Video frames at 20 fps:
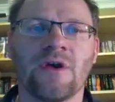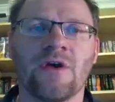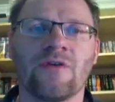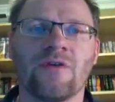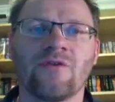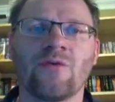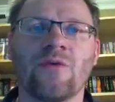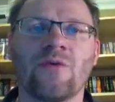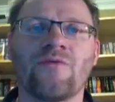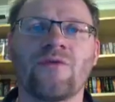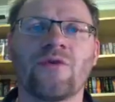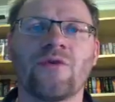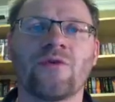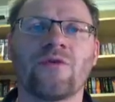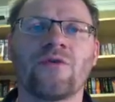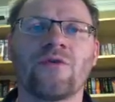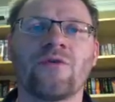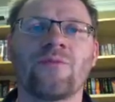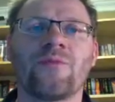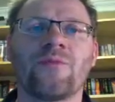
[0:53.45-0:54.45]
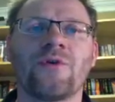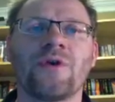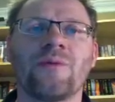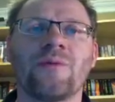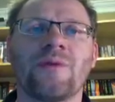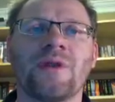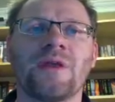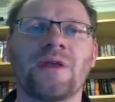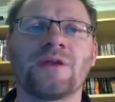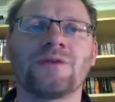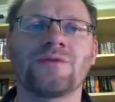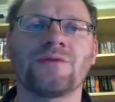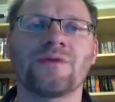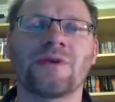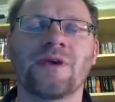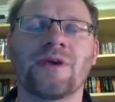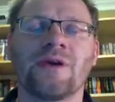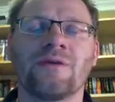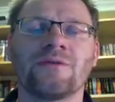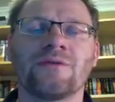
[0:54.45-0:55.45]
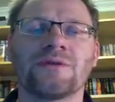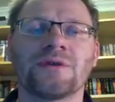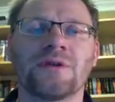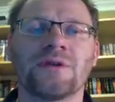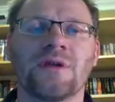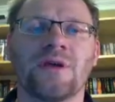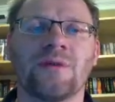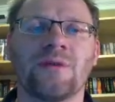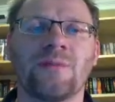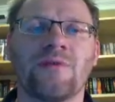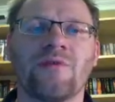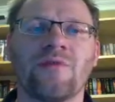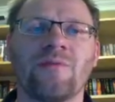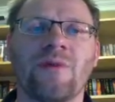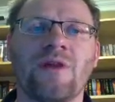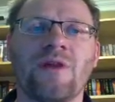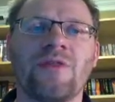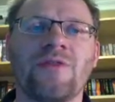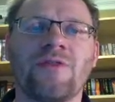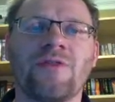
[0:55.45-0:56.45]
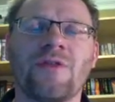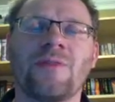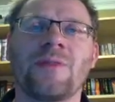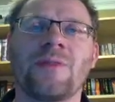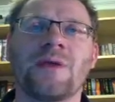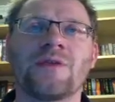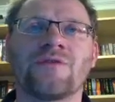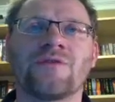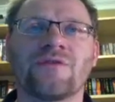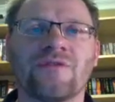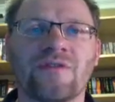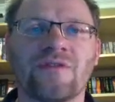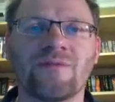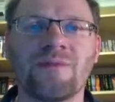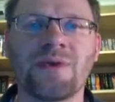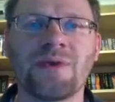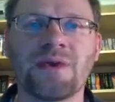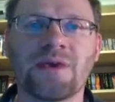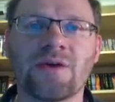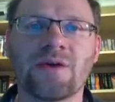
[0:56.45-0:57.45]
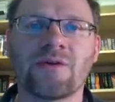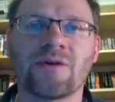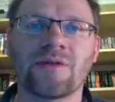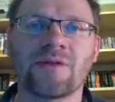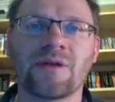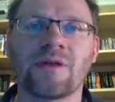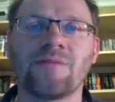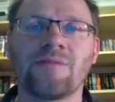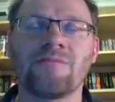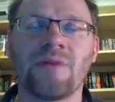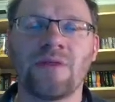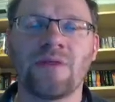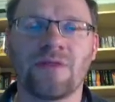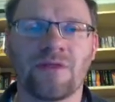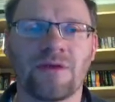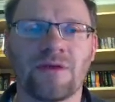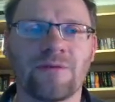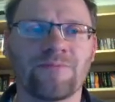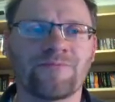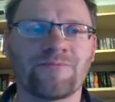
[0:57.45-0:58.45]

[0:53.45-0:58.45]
So if you're putting money into the account every month, then the interest is being calculated monthly.